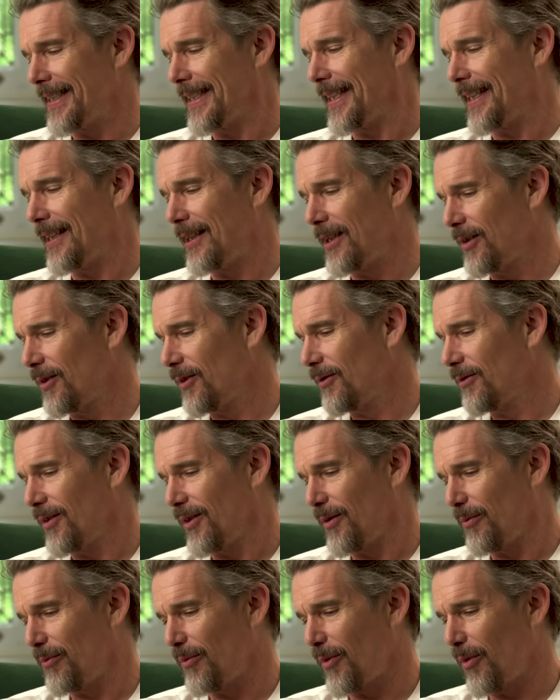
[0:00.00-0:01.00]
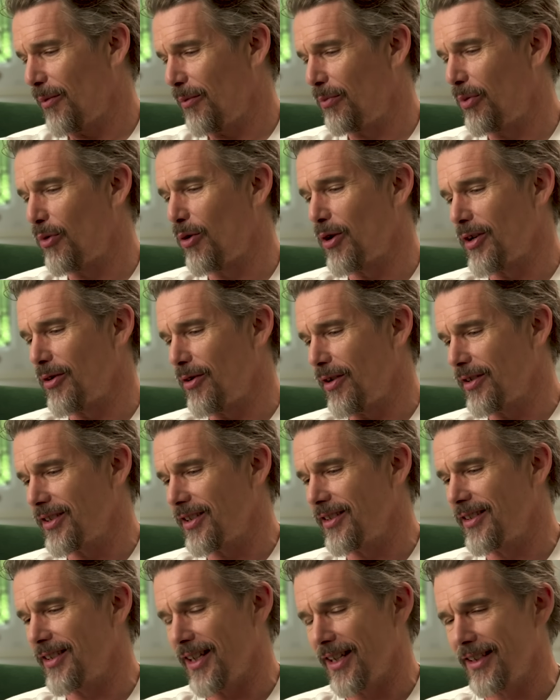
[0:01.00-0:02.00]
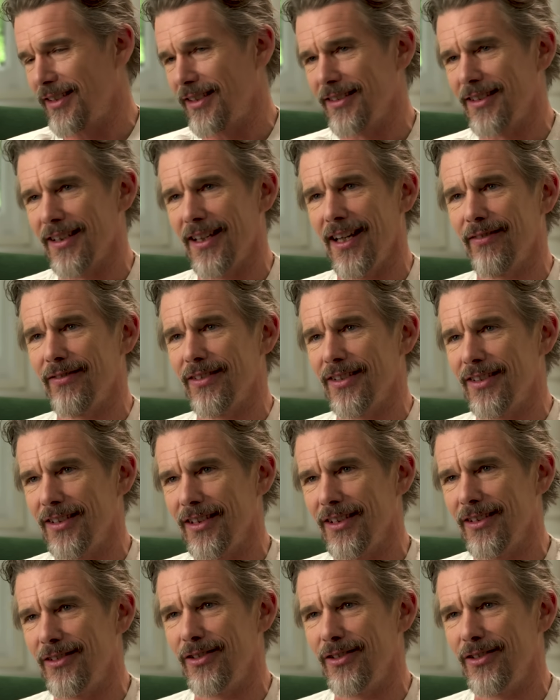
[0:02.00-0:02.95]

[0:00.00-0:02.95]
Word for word: You know, Born in Austin, Texas, I have to say